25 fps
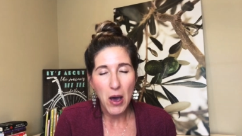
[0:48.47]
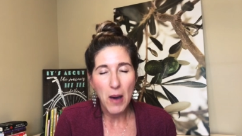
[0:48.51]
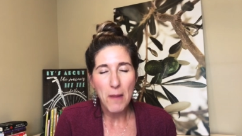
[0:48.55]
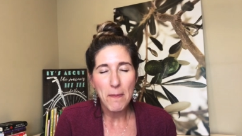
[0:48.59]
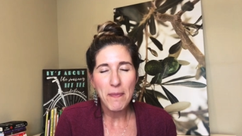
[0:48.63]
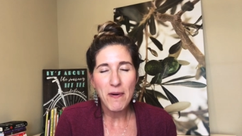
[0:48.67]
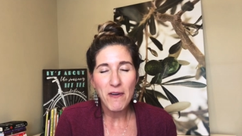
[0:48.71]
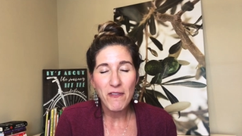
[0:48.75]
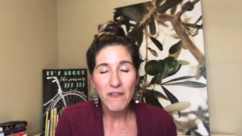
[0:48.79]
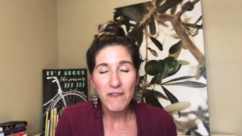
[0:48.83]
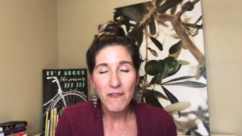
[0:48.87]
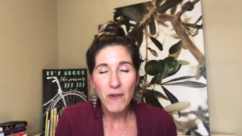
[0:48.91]

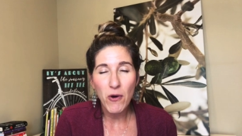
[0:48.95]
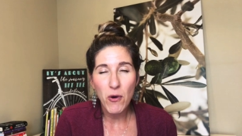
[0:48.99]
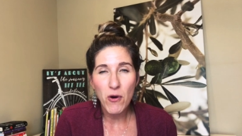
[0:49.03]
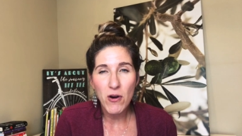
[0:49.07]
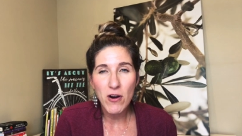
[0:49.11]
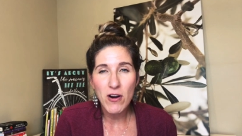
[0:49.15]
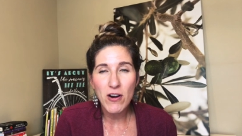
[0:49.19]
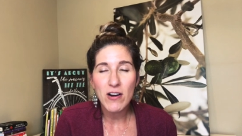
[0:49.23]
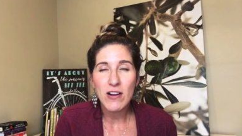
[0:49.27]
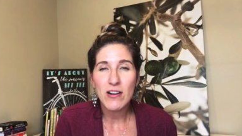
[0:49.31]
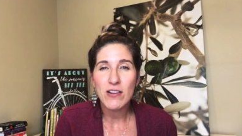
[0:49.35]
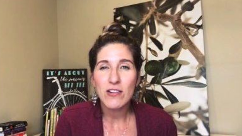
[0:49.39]

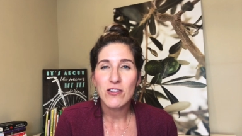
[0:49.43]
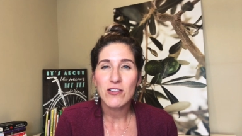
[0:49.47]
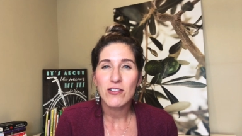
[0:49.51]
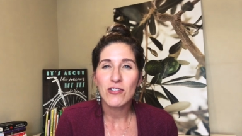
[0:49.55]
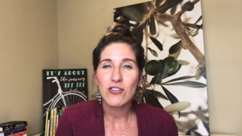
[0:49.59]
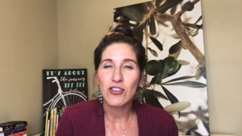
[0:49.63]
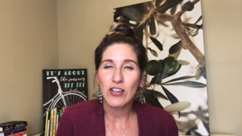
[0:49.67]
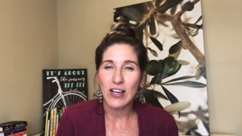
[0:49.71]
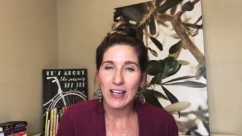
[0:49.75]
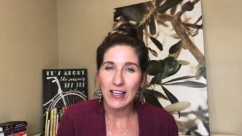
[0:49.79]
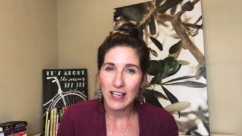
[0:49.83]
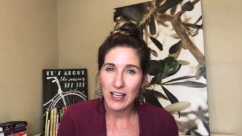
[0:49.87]
before
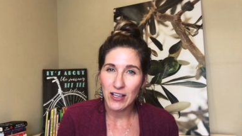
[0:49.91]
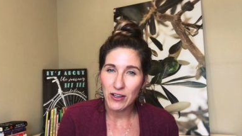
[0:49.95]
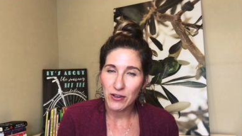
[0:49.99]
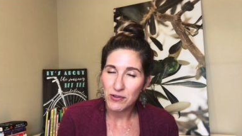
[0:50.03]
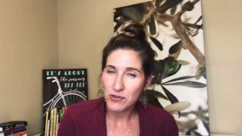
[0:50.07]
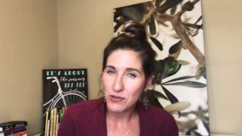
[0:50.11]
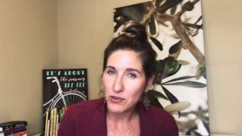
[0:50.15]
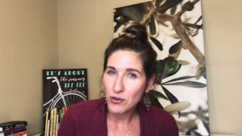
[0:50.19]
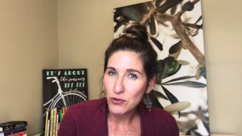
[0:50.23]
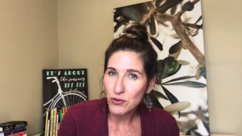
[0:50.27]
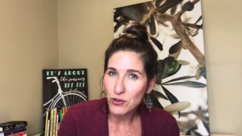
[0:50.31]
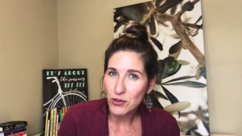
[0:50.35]
checking your
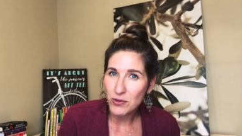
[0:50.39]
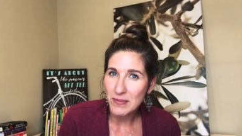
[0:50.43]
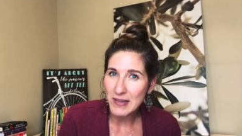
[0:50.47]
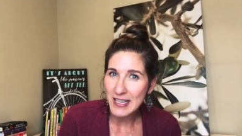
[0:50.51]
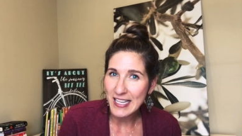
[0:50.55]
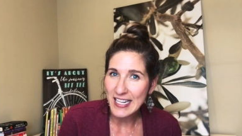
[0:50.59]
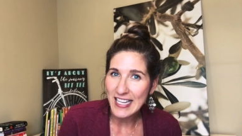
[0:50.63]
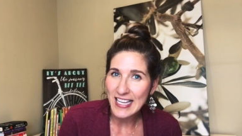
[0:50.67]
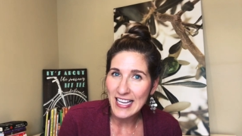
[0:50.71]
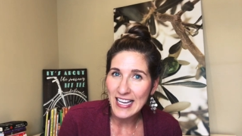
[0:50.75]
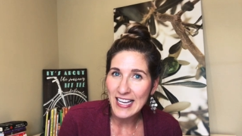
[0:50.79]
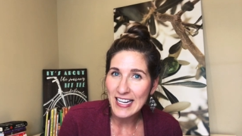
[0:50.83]
social
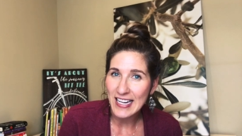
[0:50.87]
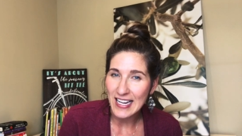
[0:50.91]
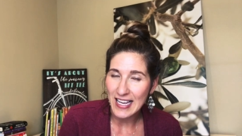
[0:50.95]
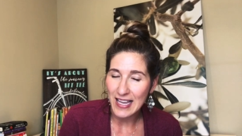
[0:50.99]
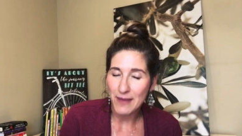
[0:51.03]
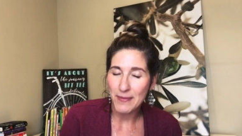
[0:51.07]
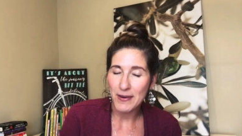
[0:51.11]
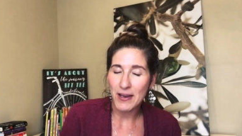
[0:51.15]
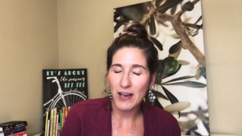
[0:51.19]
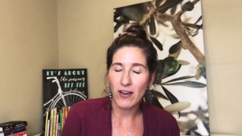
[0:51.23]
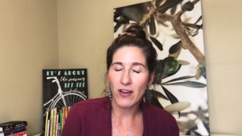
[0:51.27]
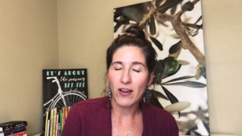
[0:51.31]
media and
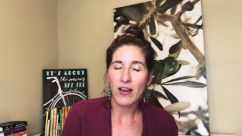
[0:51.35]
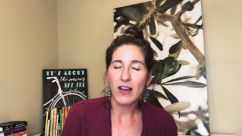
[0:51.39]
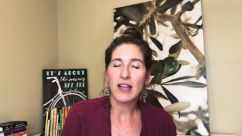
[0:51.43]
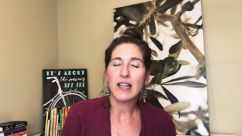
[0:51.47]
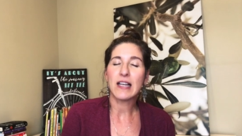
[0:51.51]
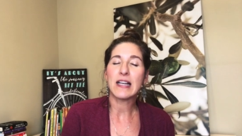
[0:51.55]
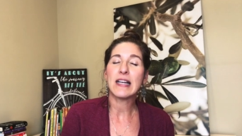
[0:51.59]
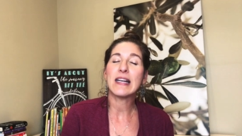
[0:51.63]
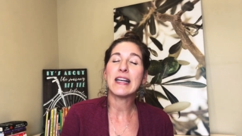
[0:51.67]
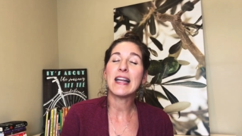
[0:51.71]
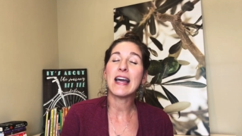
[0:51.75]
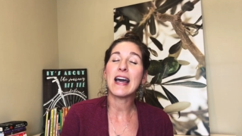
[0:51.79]
email.
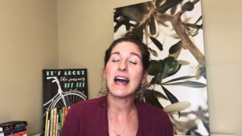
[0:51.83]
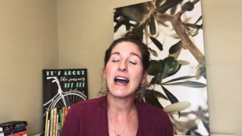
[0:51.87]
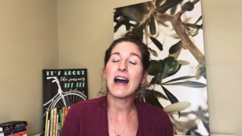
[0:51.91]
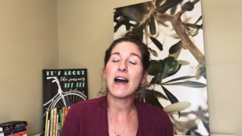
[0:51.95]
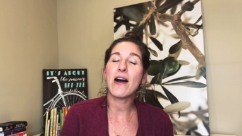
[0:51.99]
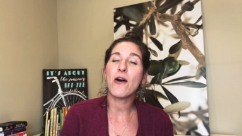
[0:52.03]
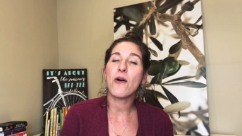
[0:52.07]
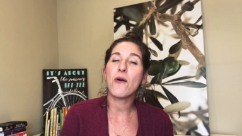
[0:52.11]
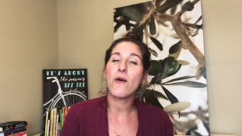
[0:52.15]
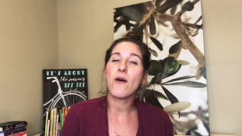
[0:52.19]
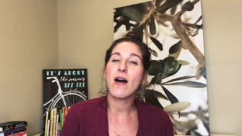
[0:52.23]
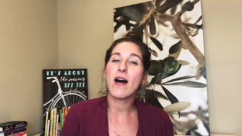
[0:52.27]

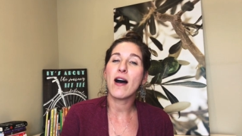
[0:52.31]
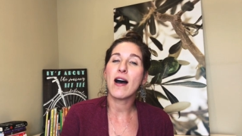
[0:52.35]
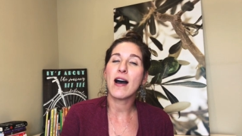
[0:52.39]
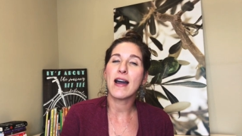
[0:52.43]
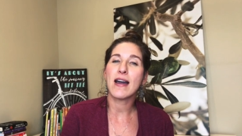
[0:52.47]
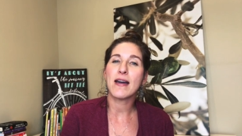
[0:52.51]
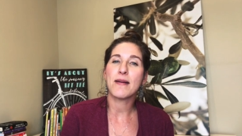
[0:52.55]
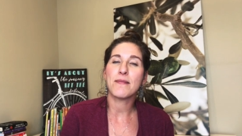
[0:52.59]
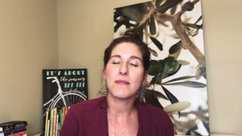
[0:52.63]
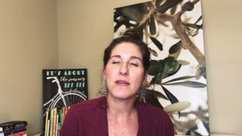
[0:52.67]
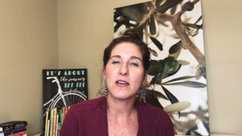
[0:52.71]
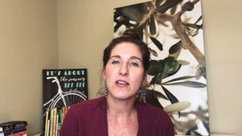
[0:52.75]
Now
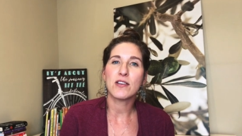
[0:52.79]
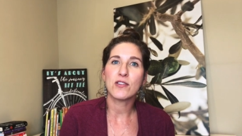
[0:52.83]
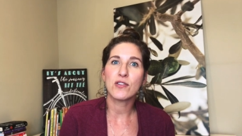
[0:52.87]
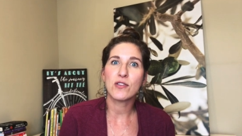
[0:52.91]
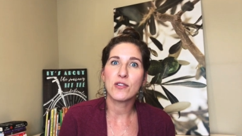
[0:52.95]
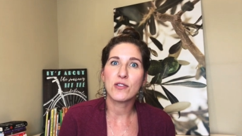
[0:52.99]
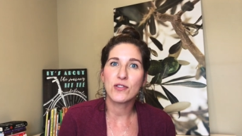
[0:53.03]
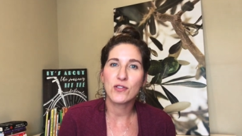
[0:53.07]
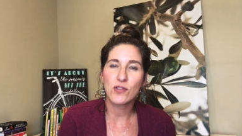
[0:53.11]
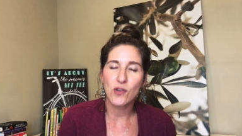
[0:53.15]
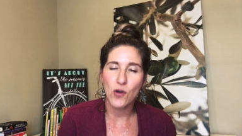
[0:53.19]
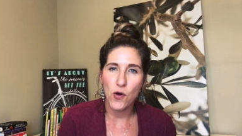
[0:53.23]
I'm
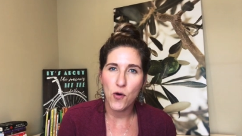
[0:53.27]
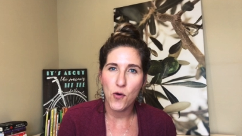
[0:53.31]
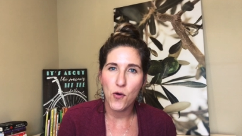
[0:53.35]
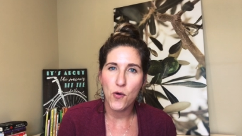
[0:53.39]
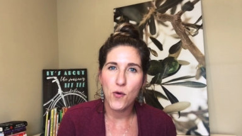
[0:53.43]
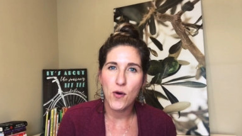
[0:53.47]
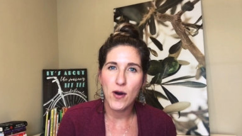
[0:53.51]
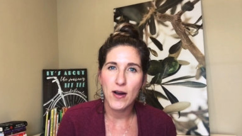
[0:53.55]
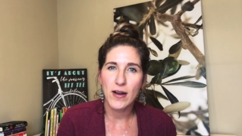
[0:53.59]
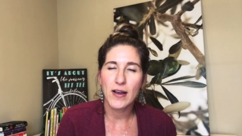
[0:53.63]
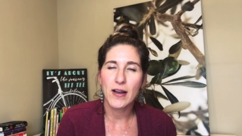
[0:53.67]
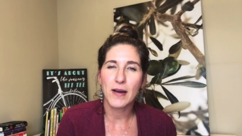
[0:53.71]

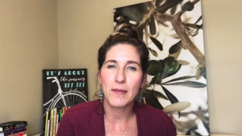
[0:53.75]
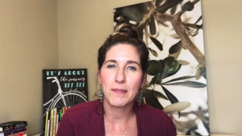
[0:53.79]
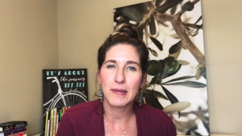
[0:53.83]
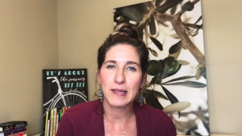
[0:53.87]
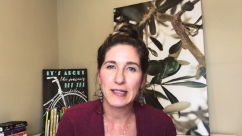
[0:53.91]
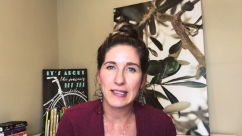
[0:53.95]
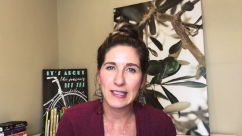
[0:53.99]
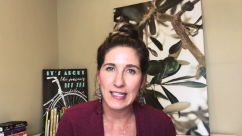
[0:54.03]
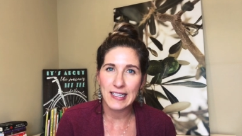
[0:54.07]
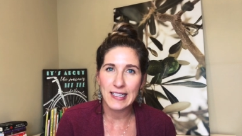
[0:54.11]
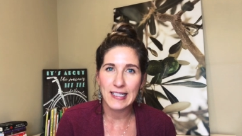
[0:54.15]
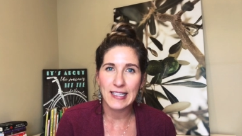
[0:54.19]
so
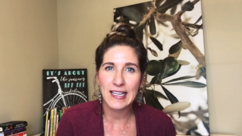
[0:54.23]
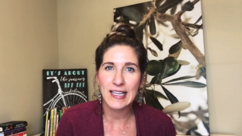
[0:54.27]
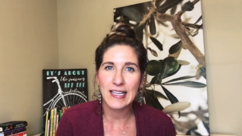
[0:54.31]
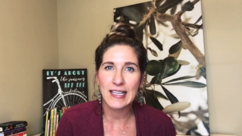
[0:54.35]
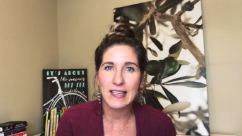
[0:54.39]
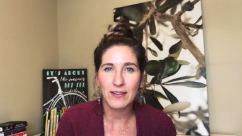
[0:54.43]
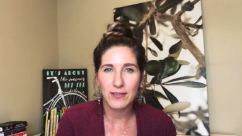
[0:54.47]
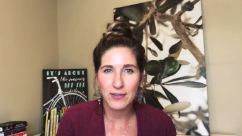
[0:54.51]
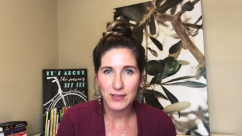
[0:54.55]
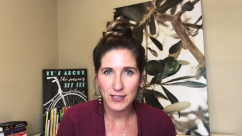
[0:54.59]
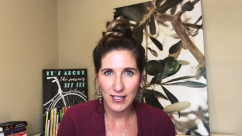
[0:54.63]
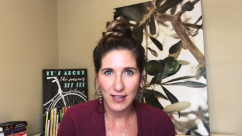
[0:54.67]
completely
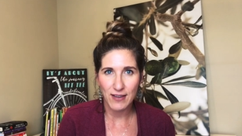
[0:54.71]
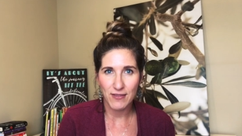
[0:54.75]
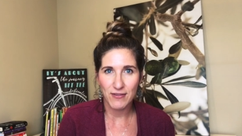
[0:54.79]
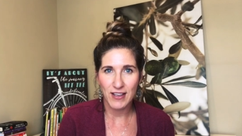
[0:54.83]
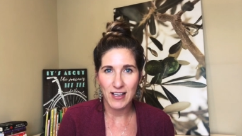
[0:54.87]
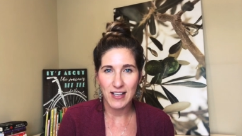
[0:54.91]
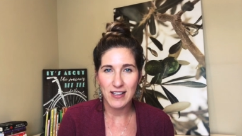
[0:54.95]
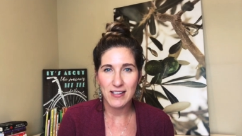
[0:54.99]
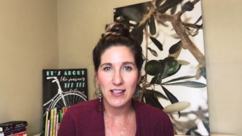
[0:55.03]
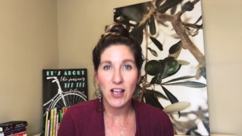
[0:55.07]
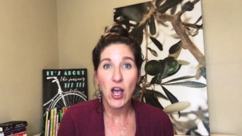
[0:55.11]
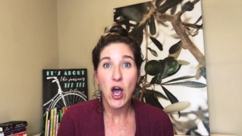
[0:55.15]
guilty of
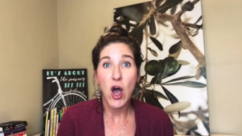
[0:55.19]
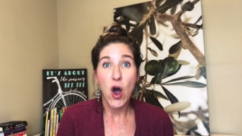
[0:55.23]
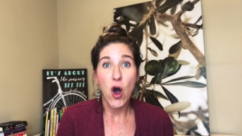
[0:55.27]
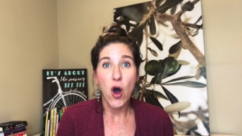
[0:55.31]
this.